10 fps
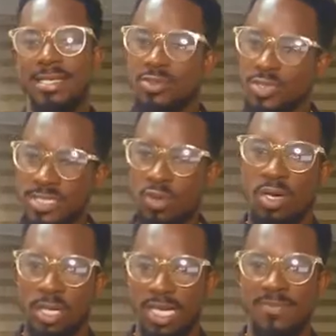So still
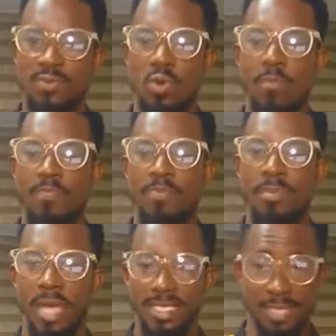on Gazprom,
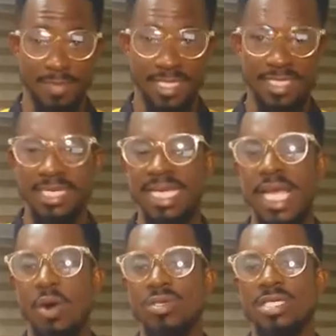as I mentioned
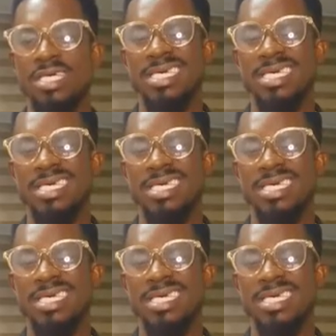earlier on,